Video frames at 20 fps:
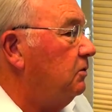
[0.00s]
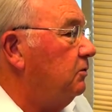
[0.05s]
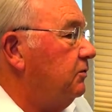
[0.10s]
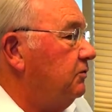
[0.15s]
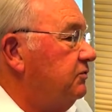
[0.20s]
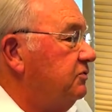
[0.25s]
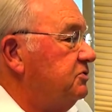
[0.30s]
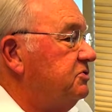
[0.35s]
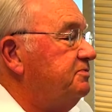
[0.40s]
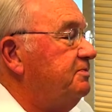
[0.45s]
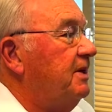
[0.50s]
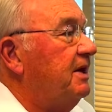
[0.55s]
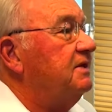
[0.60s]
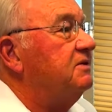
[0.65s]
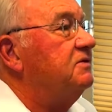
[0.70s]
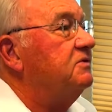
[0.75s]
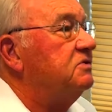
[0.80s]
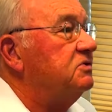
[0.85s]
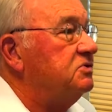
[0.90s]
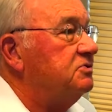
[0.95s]
With
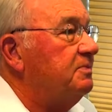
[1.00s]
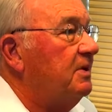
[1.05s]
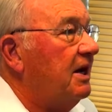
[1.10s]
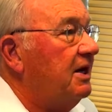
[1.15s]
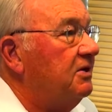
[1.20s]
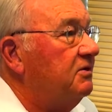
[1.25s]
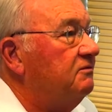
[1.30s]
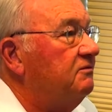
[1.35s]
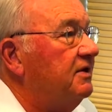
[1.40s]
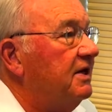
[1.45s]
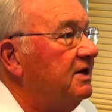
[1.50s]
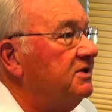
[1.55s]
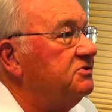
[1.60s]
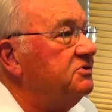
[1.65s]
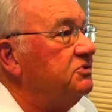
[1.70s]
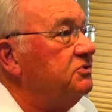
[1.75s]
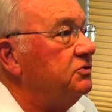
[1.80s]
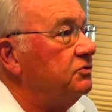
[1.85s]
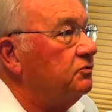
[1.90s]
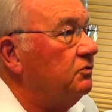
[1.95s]
respect to the spider veins
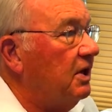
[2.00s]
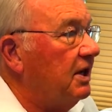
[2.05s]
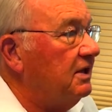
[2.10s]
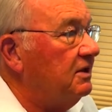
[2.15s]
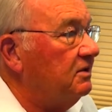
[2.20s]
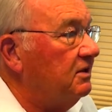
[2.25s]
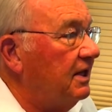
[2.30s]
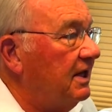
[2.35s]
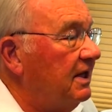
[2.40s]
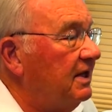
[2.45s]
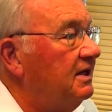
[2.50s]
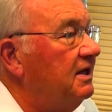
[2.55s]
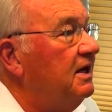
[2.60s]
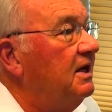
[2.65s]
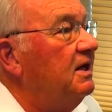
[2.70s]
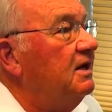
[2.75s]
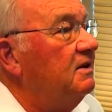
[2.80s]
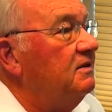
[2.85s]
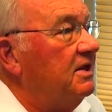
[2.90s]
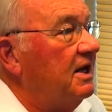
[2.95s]
in your right leg,
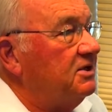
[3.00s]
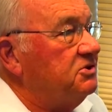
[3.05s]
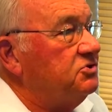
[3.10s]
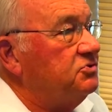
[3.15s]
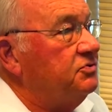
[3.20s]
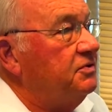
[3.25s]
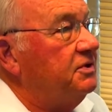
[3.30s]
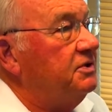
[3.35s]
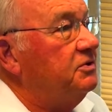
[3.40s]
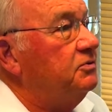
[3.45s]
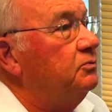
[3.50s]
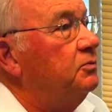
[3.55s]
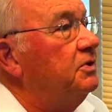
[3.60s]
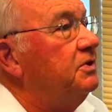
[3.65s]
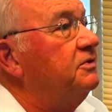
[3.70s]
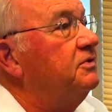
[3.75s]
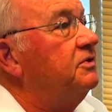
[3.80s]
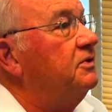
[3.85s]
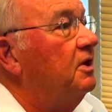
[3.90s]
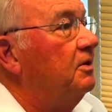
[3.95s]
that's treated
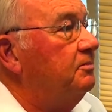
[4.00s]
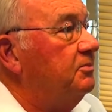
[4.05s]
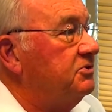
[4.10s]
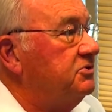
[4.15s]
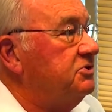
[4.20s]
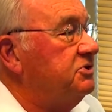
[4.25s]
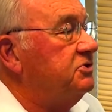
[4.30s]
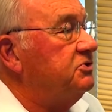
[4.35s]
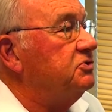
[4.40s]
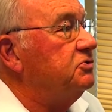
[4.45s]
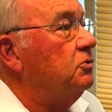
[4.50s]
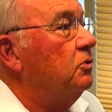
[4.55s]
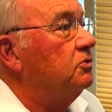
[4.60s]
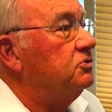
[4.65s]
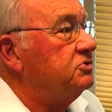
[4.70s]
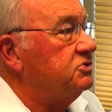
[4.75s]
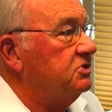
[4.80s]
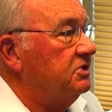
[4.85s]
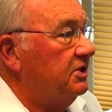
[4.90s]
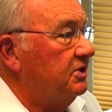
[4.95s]
with a procedure called
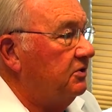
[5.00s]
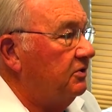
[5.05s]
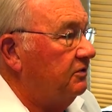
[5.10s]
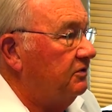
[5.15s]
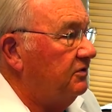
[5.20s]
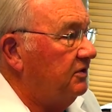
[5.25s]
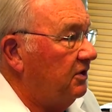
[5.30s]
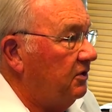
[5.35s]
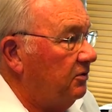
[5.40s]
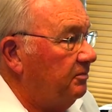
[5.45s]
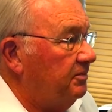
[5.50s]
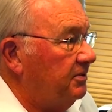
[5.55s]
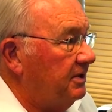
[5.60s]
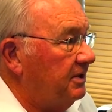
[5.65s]
sclerotherapy.